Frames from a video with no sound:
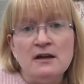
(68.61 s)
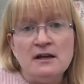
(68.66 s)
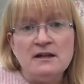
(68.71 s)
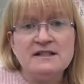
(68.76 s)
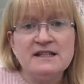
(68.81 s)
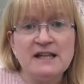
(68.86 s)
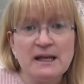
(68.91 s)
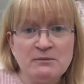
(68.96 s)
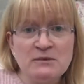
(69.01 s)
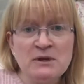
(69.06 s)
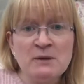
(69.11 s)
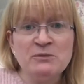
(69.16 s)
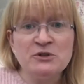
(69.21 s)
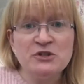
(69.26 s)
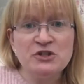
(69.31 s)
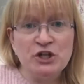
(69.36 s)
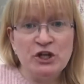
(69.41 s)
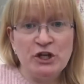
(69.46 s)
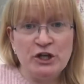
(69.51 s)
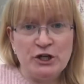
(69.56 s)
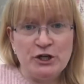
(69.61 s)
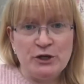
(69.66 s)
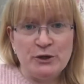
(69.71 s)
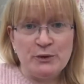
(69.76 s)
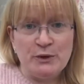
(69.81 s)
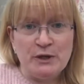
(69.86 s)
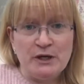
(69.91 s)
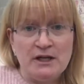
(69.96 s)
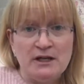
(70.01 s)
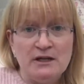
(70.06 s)
Tip number two
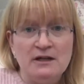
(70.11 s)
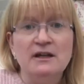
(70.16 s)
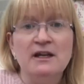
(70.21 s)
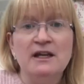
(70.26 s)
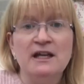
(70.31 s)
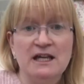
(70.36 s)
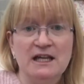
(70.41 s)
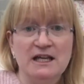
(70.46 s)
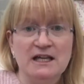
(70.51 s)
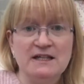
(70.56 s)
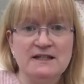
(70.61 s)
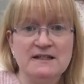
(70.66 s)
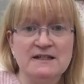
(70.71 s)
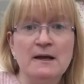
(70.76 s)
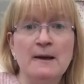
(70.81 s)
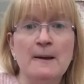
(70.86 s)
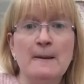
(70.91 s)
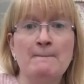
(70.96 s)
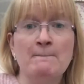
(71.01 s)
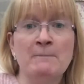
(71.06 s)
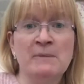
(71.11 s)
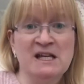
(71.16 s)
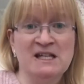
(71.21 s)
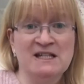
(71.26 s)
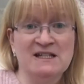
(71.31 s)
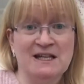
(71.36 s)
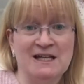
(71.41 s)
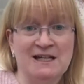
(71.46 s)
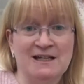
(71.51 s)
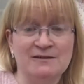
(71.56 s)
is
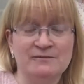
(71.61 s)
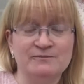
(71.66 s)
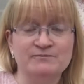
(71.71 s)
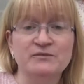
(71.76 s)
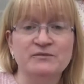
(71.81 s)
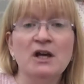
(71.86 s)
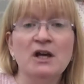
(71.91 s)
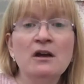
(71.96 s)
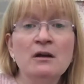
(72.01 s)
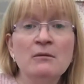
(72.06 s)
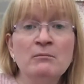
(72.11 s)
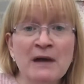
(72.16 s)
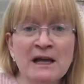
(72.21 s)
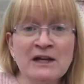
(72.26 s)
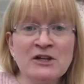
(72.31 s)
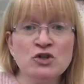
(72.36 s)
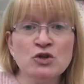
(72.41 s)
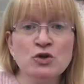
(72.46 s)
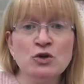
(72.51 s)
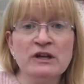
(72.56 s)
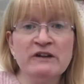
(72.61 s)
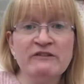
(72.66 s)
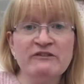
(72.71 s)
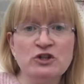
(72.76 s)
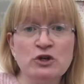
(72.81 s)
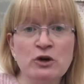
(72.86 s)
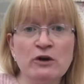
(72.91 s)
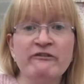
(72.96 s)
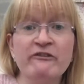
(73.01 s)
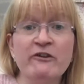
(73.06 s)
meeting. Make sure your
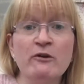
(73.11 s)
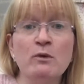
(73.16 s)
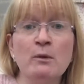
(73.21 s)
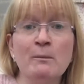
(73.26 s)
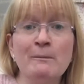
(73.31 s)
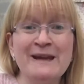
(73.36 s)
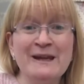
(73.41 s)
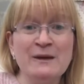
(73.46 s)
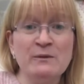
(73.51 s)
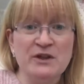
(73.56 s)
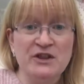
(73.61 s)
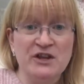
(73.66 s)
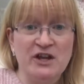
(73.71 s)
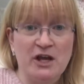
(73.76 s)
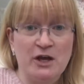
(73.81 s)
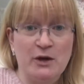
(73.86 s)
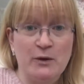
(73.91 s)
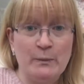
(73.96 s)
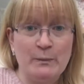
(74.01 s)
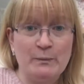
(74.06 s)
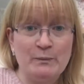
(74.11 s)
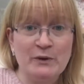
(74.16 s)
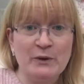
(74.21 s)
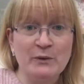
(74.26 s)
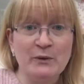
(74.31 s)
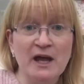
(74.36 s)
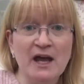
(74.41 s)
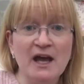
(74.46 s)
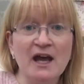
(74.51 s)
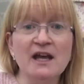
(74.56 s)
photographer will meet with you,
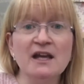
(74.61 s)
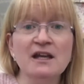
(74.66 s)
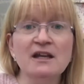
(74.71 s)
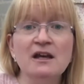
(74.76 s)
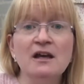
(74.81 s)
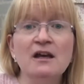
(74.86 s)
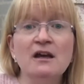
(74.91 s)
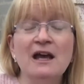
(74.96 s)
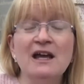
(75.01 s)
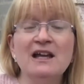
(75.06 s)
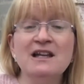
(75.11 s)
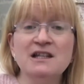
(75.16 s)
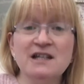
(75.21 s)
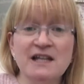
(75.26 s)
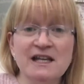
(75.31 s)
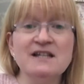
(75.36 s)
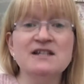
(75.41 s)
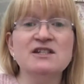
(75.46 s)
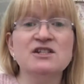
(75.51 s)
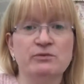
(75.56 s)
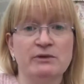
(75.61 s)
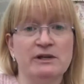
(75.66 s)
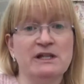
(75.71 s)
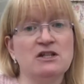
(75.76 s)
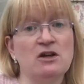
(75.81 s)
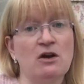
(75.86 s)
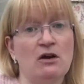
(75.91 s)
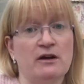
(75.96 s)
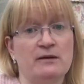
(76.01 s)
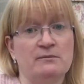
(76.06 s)
okay? At least three
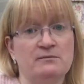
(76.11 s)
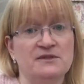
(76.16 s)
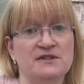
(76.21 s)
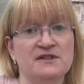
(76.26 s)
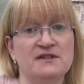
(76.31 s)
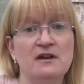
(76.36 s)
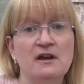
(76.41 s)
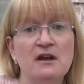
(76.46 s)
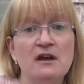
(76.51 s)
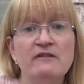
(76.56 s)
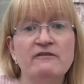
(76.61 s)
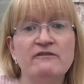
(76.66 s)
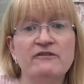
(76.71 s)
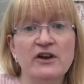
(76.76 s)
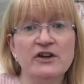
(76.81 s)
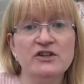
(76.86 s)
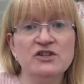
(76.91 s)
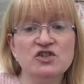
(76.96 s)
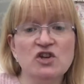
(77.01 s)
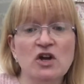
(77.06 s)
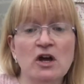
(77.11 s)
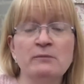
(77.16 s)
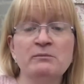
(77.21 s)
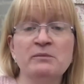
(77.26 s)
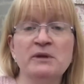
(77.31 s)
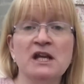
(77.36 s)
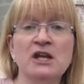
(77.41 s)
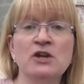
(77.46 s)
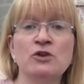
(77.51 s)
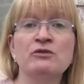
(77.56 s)
times. First time
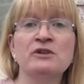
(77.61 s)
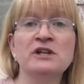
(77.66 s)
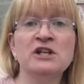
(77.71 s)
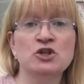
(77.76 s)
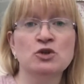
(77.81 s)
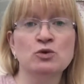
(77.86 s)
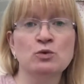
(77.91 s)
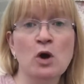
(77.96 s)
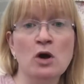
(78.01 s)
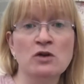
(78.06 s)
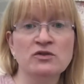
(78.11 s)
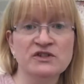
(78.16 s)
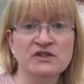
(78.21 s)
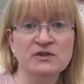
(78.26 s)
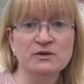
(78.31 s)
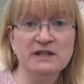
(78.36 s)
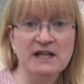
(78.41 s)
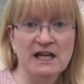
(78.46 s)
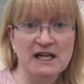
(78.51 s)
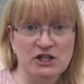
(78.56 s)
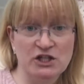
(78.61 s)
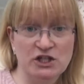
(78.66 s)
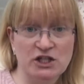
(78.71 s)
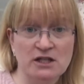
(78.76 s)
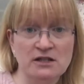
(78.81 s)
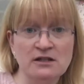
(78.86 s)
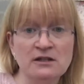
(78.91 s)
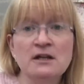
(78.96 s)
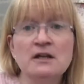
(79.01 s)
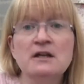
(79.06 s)
being your initial
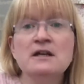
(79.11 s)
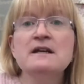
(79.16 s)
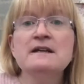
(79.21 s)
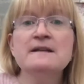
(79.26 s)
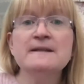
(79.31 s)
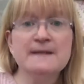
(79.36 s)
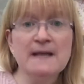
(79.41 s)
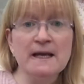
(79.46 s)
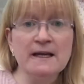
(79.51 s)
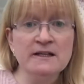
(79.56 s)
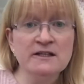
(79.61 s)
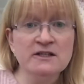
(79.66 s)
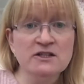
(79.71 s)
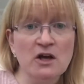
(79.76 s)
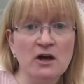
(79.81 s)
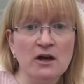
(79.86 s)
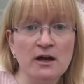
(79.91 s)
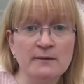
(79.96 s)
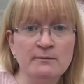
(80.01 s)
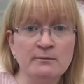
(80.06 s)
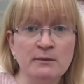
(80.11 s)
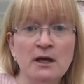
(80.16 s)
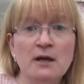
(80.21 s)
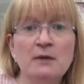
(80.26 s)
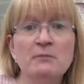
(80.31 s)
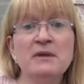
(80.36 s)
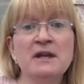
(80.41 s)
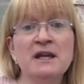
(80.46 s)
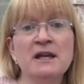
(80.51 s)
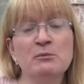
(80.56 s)
consultation. Second time
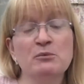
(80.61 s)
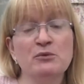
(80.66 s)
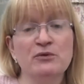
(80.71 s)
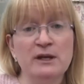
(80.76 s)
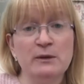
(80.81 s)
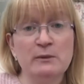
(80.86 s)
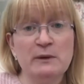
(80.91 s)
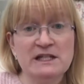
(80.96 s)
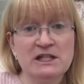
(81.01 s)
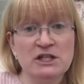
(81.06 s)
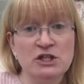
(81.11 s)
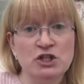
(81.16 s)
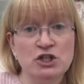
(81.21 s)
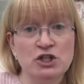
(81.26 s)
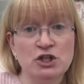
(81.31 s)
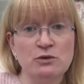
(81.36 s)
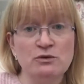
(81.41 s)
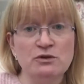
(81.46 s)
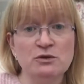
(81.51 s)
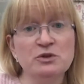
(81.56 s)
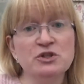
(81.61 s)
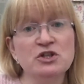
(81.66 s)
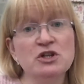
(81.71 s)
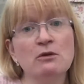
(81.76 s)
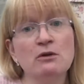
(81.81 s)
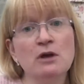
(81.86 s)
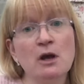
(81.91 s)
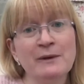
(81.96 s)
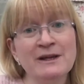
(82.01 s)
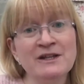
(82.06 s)
being a pre-wedding shoot, which I'll
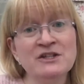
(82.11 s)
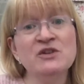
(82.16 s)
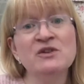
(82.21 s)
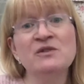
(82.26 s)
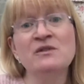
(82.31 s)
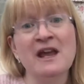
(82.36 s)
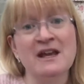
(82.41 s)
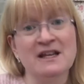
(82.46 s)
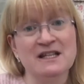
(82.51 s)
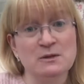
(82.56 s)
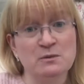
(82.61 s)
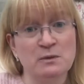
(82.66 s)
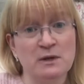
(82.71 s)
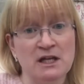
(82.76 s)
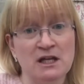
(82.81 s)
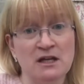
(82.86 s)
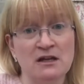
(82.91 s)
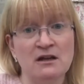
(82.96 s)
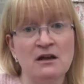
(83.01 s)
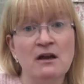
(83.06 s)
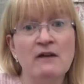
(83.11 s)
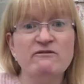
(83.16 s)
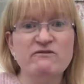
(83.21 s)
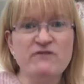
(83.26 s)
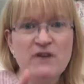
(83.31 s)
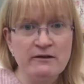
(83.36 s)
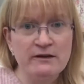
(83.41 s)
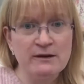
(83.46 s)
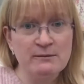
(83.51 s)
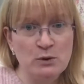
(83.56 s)
go into next week.
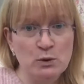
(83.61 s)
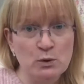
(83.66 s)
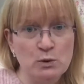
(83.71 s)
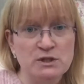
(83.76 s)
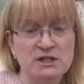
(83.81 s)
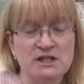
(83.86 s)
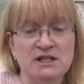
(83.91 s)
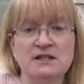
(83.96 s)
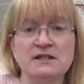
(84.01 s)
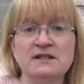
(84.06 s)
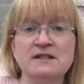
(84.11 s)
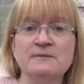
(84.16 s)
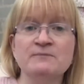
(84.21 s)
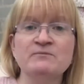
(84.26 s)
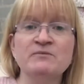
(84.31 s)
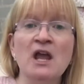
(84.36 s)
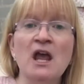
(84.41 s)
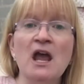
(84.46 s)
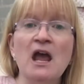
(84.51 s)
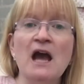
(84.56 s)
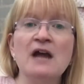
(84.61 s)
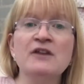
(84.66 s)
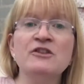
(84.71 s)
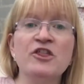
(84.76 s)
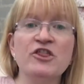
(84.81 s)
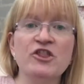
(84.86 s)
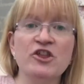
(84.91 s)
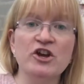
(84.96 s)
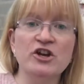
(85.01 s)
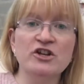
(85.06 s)
Very important. And
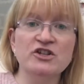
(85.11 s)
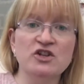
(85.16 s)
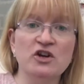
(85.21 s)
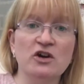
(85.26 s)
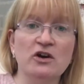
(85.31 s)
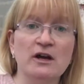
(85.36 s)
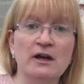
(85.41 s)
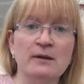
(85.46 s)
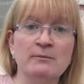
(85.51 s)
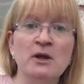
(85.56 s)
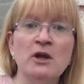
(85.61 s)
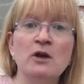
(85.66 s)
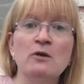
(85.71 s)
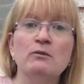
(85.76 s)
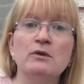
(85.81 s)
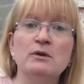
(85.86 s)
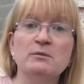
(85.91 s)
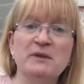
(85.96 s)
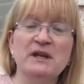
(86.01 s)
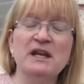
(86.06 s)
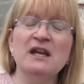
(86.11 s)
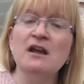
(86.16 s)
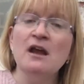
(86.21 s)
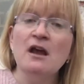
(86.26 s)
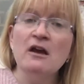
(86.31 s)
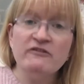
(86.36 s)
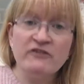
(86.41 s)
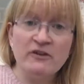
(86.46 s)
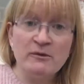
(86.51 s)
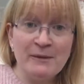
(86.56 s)
third time would be,
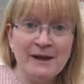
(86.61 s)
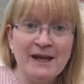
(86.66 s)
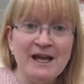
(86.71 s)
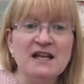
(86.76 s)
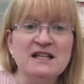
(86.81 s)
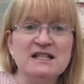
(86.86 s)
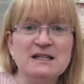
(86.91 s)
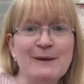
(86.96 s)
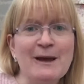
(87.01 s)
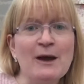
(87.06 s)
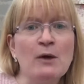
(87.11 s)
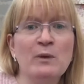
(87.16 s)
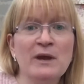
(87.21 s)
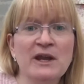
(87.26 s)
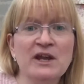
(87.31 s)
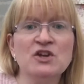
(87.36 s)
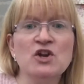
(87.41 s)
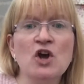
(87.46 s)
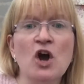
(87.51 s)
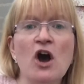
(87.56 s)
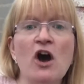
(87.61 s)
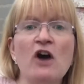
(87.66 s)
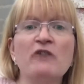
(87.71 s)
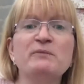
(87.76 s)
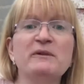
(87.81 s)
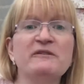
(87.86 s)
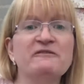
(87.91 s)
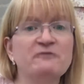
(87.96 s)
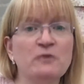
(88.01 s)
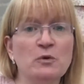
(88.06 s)
for me, it's about a week and a half
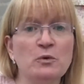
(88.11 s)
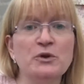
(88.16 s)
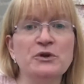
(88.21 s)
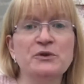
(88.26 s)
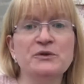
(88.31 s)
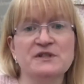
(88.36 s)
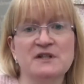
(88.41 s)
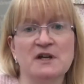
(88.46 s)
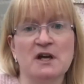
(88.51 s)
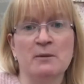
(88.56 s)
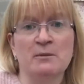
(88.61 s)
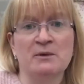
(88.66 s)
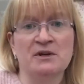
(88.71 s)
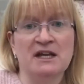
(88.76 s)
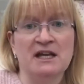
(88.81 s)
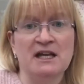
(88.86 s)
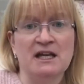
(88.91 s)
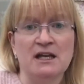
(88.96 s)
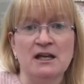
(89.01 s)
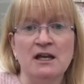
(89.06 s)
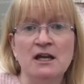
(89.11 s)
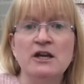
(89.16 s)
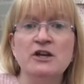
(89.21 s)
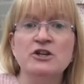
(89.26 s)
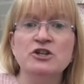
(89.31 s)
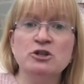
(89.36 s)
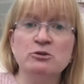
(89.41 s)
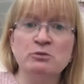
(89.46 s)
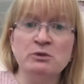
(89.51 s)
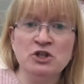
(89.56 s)
before your ceremony
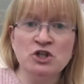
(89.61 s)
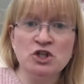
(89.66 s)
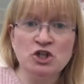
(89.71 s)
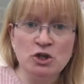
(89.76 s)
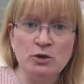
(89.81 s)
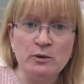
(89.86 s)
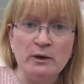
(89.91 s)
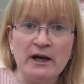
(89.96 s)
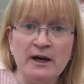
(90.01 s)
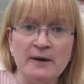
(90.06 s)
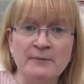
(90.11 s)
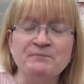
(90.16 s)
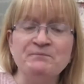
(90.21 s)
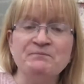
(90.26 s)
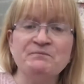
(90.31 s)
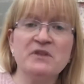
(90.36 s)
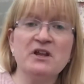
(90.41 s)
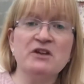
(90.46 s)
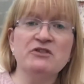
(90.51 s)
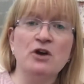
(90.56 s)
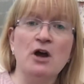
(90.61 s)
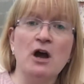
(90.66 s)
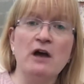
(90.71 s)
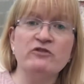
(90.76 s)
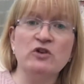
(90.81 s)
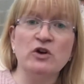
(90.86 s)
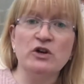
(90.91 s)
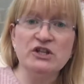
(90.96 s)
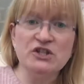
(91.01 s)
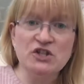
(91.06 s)
to ensure that I've
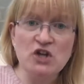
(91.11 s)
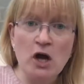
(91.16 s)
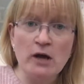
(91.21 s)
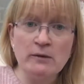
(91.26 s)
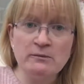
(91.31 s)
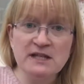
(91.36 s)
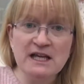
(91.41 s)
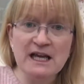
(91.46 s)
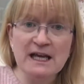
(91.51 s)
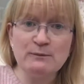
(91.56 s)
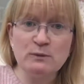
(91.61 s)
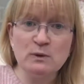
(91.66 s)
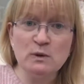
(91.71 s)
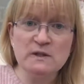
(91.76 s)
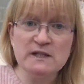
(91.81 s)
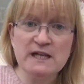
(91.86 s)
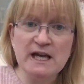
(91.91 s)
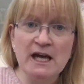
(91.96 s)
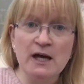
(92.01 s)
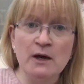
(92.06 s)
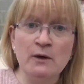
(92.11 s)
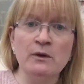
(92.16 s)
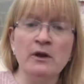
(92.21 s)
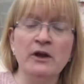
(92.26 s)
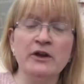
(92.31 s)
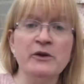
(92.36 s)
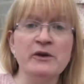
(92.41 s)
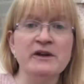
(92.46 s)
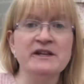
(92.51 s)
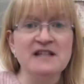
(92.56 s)
got your timetable down, I
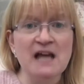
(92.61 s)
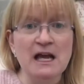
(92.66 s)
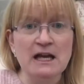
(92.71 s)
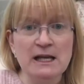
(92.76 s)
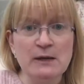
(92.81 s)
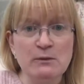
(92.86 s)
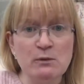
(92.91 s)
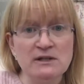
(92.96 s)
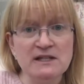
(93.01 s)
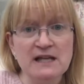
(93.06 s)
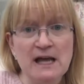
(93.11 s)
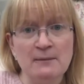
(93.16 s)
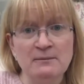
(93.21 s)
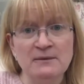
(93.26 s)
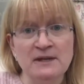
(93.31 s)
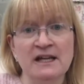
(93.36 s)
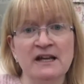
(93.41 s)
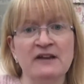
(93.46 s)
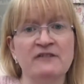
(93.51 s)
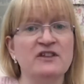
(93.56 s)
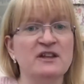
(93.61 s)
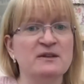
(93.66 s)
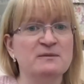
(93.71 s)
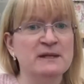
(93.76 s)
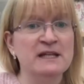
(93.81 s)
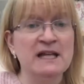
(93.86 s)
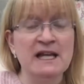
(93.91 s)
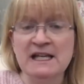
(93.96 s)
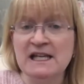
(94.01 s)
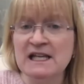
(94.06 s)
know exactly what's happening, if there's been
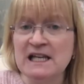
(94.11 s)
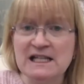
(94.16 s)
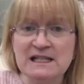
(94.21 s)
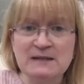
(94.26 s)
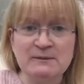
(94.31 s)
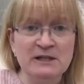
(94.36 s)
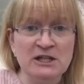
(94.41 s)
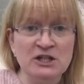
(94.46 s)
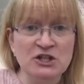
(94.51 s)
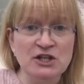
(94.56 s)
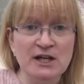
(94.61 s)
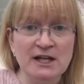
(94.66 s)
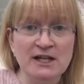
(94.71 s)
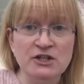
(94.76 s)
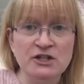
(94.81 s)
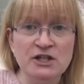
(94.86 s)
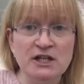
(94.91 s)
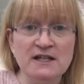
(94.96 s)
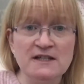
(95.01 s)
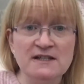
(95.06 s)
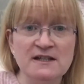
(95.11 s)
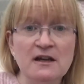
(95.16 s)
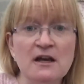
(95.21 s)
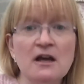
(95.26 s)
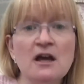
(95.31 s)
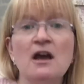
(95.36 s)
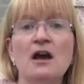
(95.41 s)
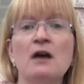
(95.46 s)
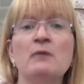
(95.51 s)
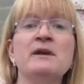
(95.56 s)
any last minute changes,
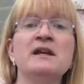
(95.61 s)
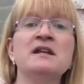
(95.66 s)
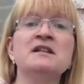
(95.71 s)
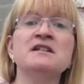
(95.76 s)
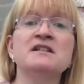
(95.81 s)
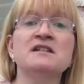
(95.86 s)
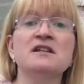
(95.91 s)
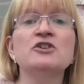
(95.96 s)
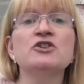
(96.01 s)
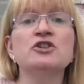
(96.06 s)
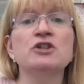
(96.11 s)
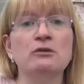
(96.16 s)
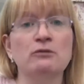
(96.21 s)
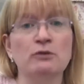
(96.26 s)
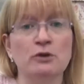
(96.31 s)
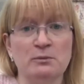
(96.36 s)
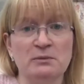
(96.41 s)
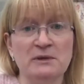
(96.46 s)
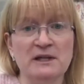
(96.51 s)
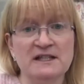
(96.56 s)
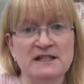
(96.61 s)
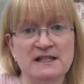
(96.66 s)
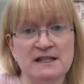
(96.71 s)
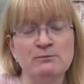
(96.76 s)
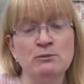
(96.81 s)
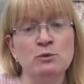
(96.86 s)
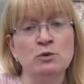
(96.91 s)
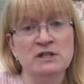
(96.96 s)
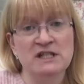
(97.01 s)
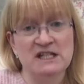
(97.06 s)
and we can discuss your group list in
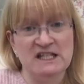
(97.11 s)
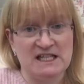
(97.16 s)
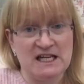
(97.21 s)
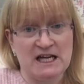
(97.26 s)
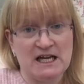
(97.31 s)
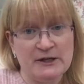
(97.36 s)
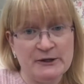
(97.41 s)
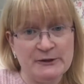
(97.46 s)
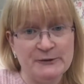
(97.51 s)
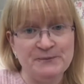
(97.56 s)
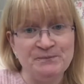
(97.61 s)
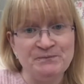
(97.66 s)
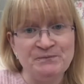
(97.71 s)
more detail.